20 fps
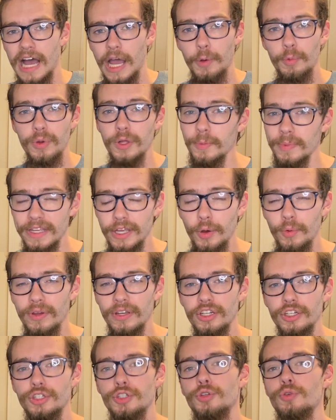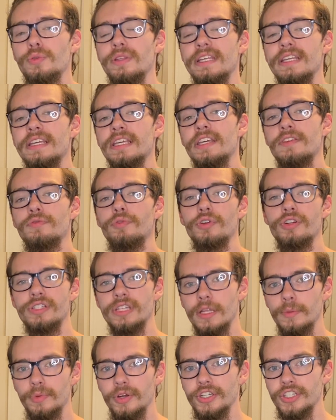I will be going to the KeyForge
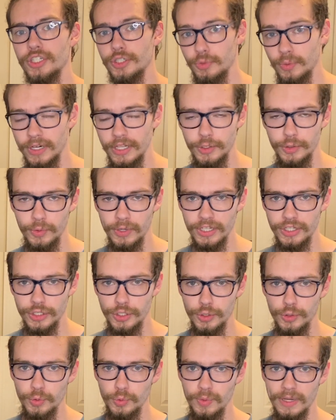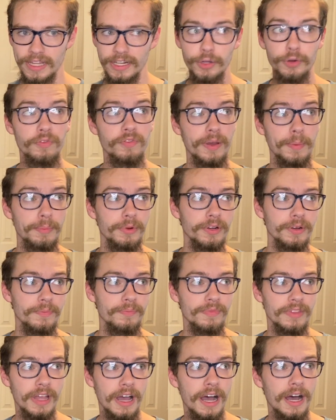Celebration 2022 in November
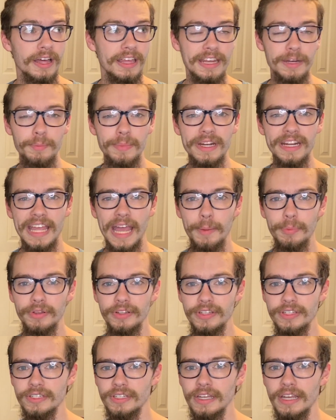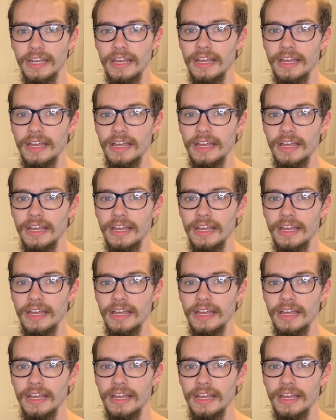in Minneapolis.